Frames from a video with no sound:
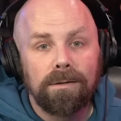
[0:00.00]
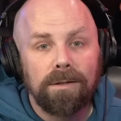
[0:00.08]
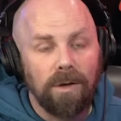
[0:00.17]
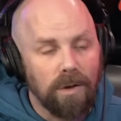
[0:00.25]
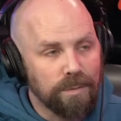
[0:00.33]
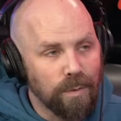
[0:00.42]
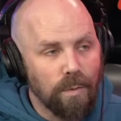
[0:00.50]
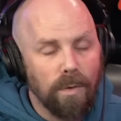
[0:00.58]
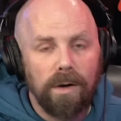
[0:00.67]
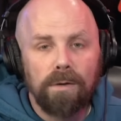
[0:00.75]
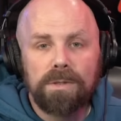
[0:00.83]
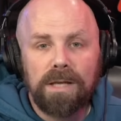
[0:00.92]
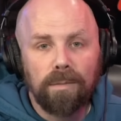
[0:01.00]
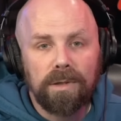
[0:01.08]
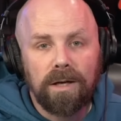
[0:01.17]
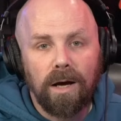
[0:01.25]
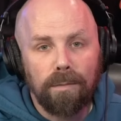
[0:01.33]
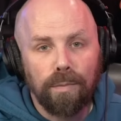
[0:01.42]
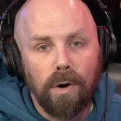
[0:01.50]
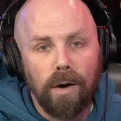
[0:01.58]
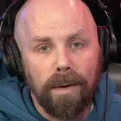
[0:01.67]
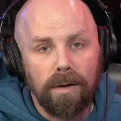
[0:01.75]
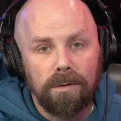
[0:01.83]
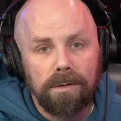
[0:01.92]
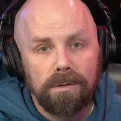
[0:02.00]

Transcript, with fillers: The Ultimate Warrior was able to cut a promo.